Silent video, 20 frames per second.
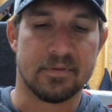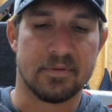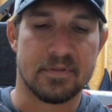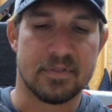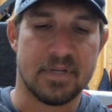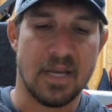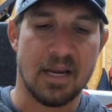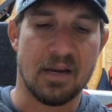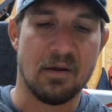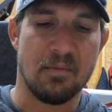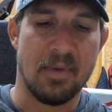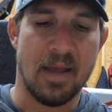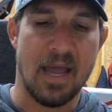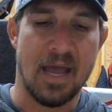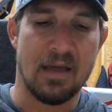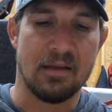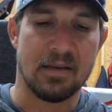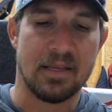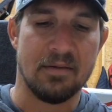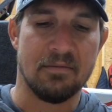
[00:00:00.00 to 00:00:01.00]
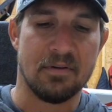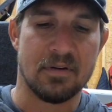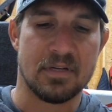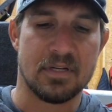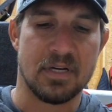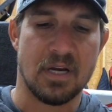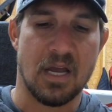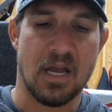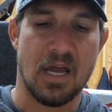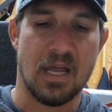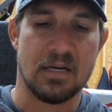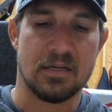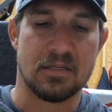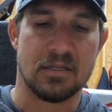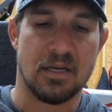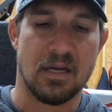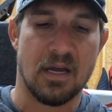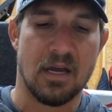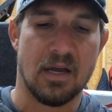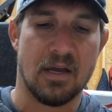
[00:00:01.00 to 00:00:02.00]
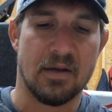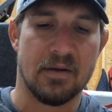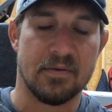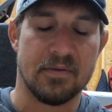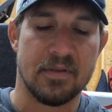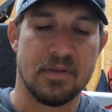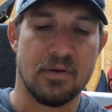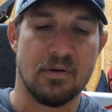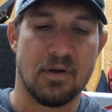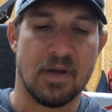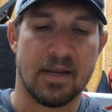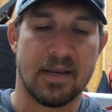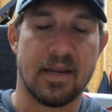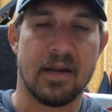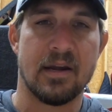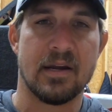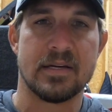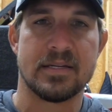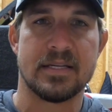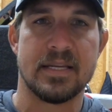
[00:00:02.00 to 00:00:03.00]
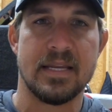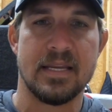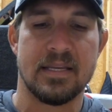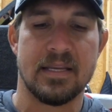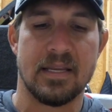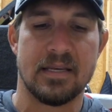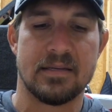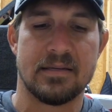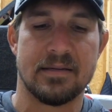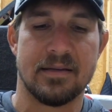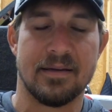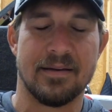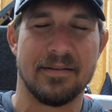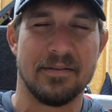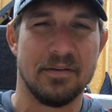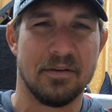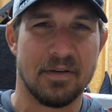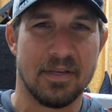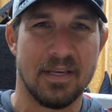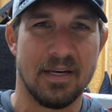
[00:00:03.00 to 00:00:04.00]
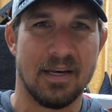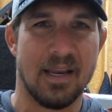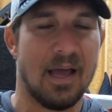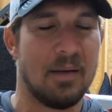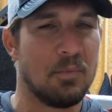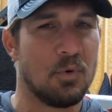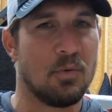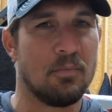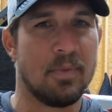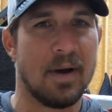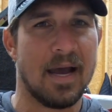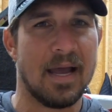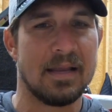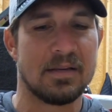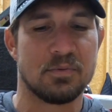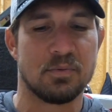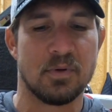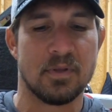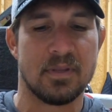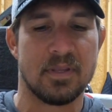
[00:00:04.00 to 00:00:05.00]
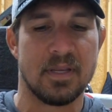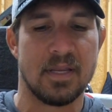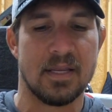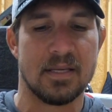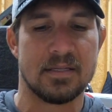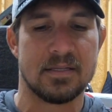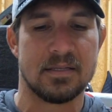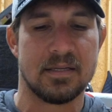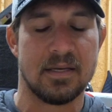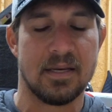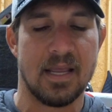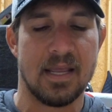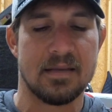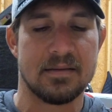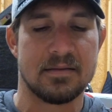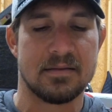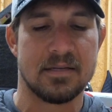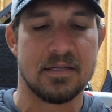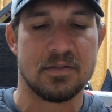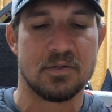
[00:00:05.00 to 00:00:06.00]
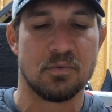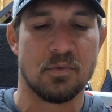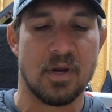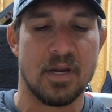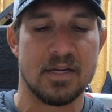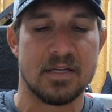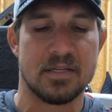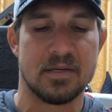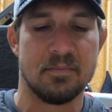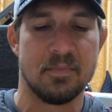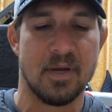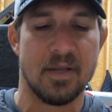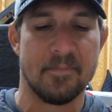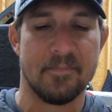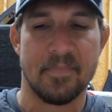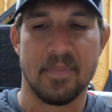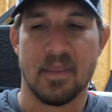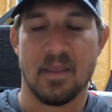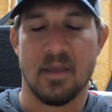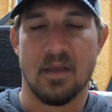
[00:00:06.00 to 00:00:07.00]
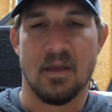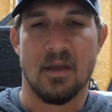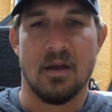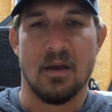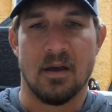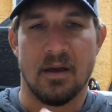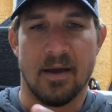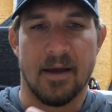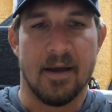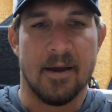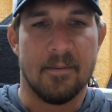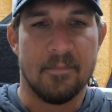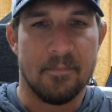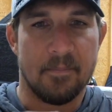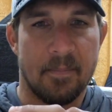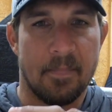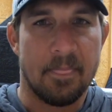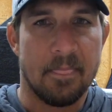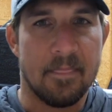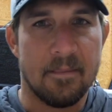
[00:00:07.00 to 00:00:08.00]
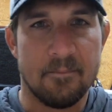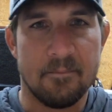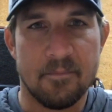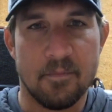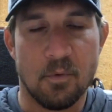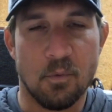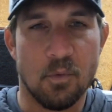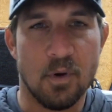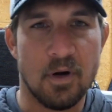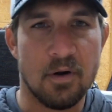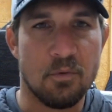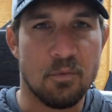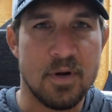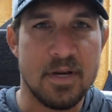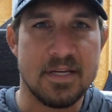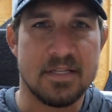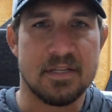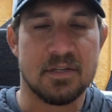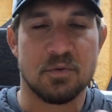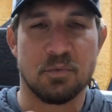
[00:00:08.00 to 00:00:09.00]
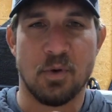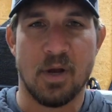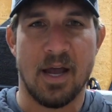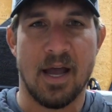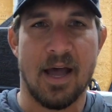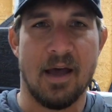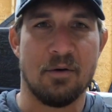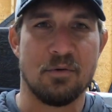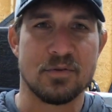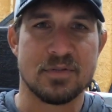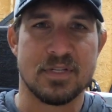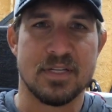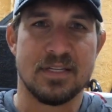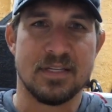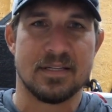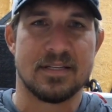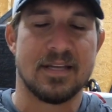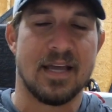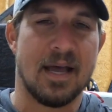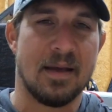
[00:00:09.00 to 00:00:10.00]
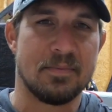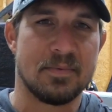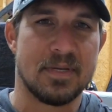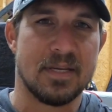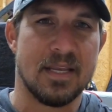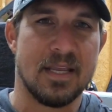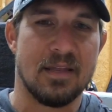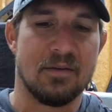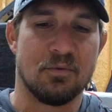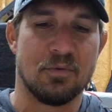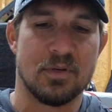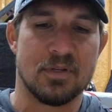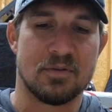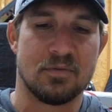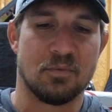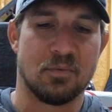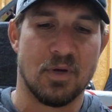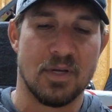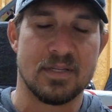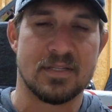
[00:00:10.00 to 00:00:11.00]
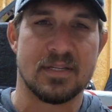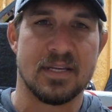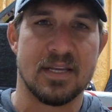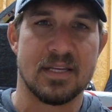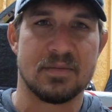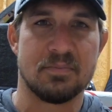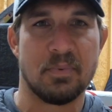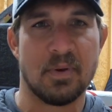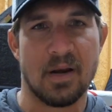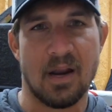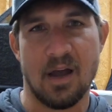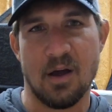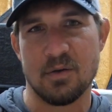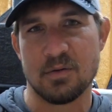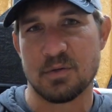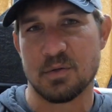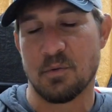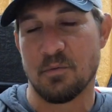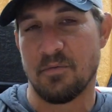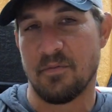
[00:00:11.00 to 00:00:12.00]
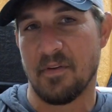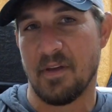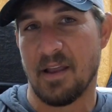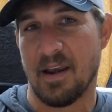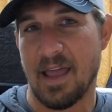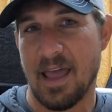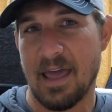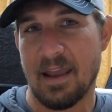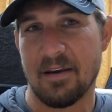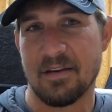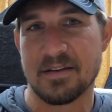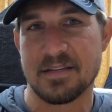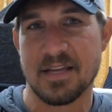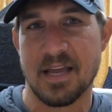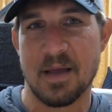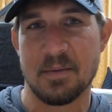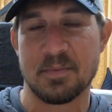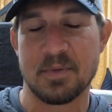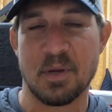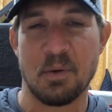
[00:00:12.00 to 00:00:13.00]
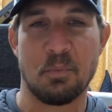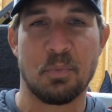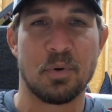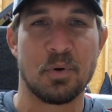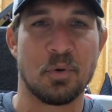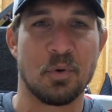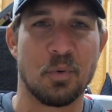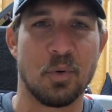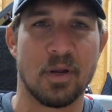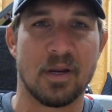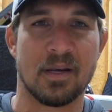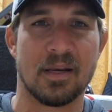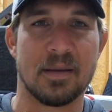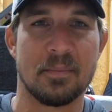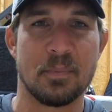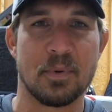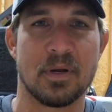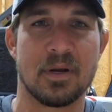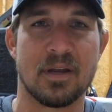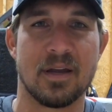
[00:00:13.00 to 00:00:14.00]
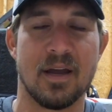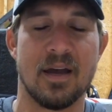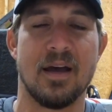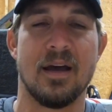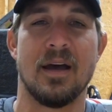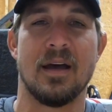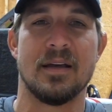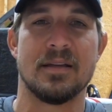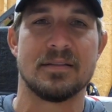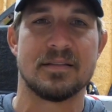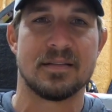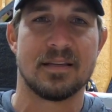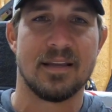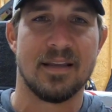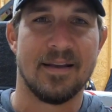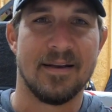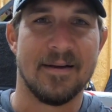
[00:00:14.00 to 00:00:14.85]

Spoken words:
check them out, give it a shot. I guarantee that you'll get a lot more bites with this in that situation. But one of the reasons why I was in the top 10 was this, but I also fell out of the top 10 pretty quickly because